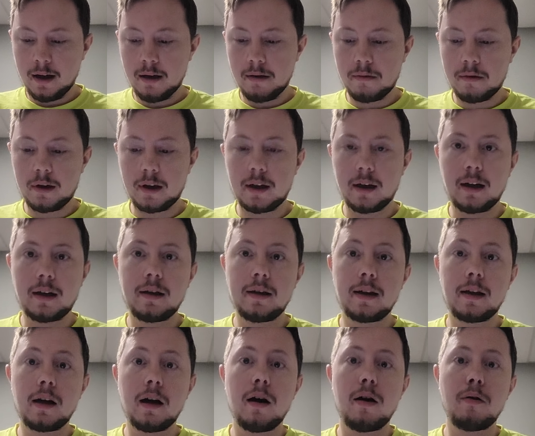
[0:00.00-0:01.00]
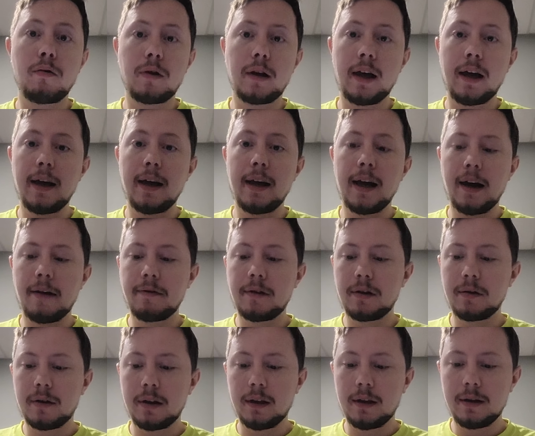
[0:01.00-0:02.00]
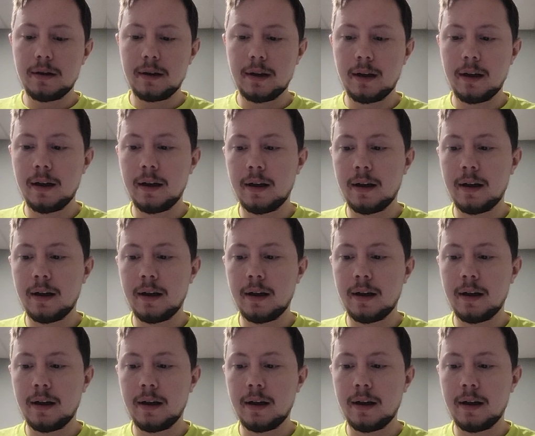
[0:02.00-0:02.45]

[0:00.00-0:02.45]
And we're going to click OK afterwards.